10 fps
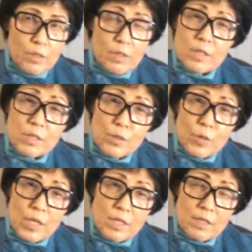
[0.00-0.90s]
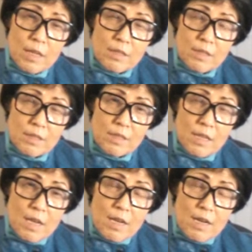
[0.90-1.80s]
it's located at the
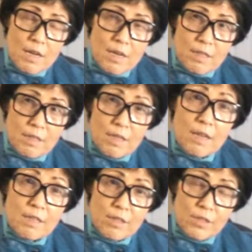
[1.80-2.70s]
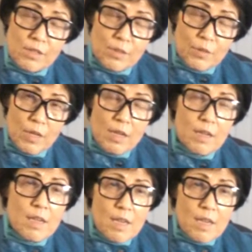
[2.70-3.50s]
sinus, okay,